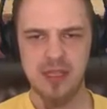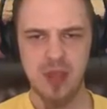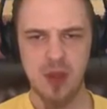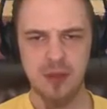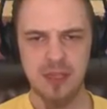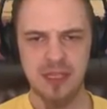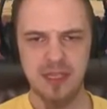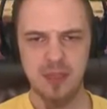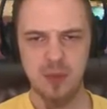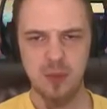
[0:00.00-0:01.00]
It's a hard
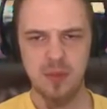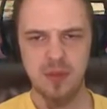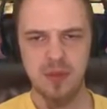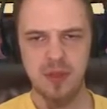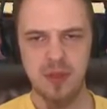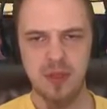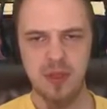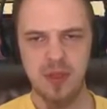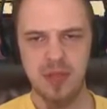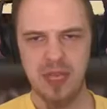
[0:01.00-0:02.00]
thing to do.
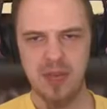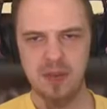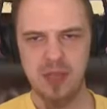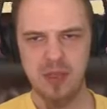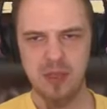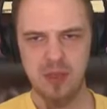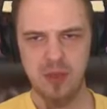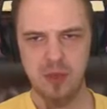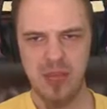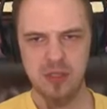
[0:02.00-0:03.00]
Oh yeah, dodge
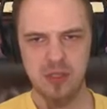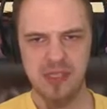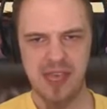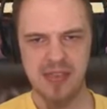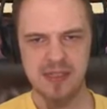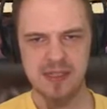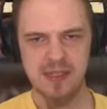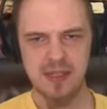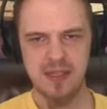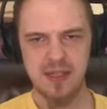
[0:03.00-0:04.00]
all your ranged
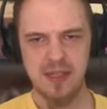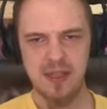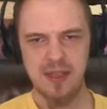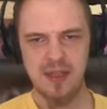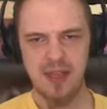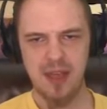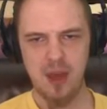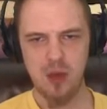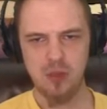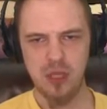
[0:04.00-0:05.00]
attacks.
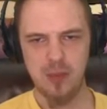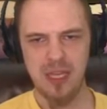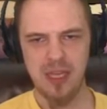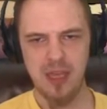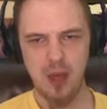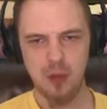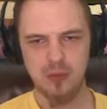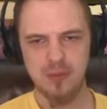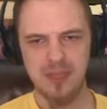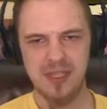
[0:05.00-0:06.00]
Leon
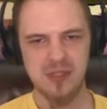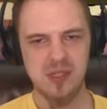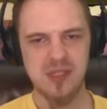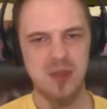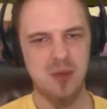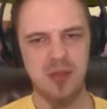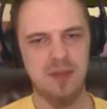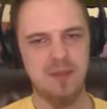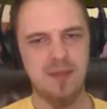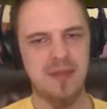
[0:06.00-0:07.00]
Chameleon! He's just so
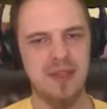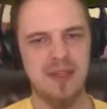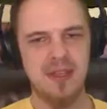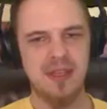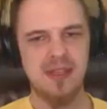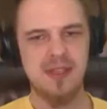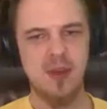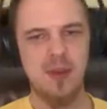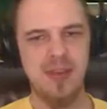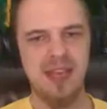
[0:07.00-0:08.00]
good. He's
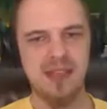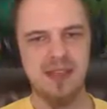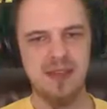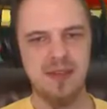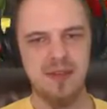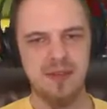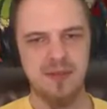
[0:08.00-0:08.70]
so amazing.